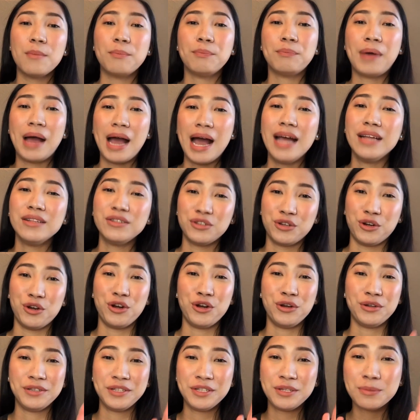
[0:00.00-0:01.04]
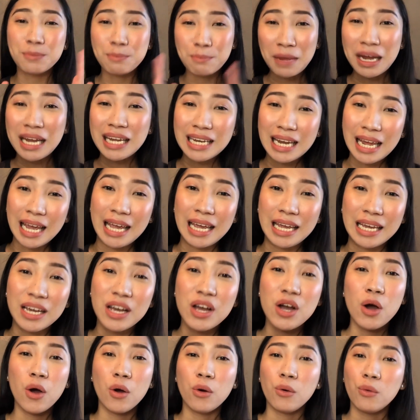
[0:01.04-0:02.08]
Patterns meaning
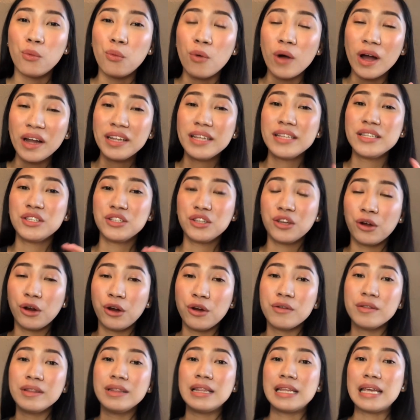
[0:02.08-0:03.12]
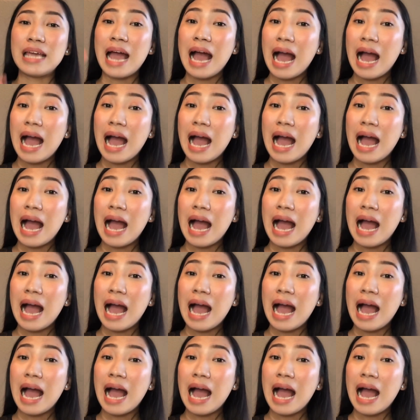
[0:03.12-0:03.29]
what is currently